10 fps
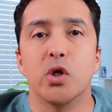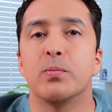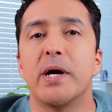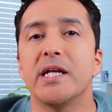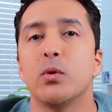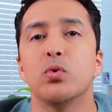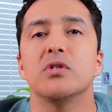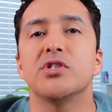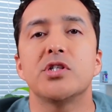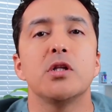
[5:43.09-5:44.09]
your body
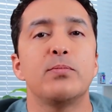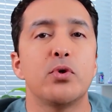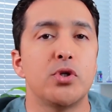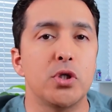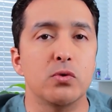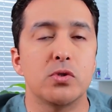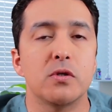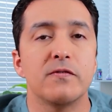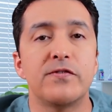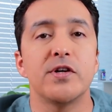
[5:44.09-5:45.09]
will still
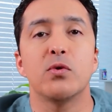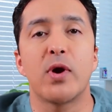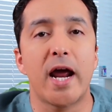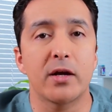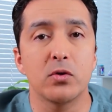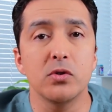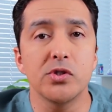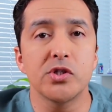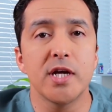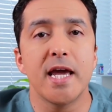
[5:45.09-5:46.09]
produce free
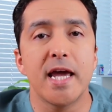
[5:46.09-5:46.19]
radicals,